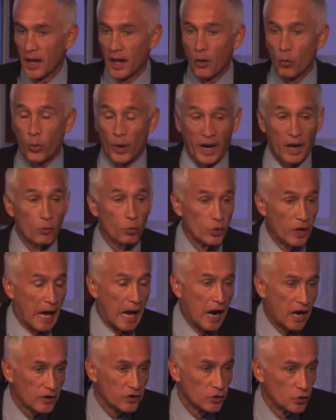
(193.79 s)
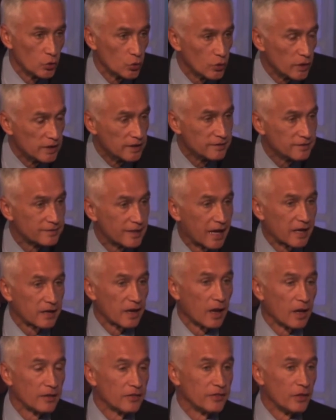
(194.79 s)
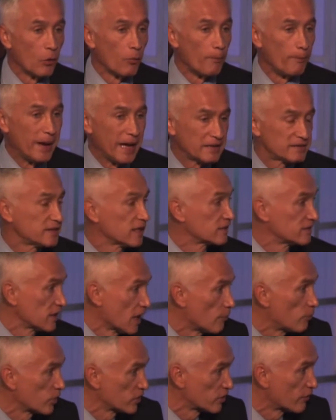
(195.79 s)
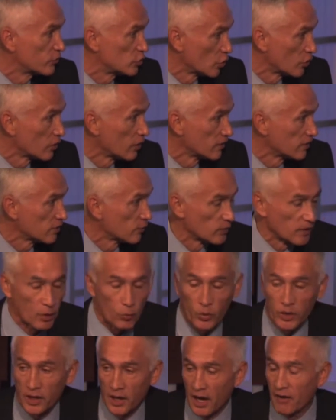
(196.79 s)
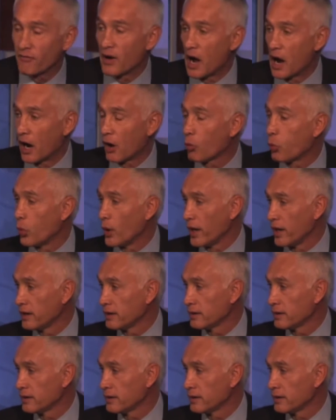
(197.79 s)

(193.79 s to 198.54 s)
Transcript: What I would argue is that the best examples of journalism that we have are when,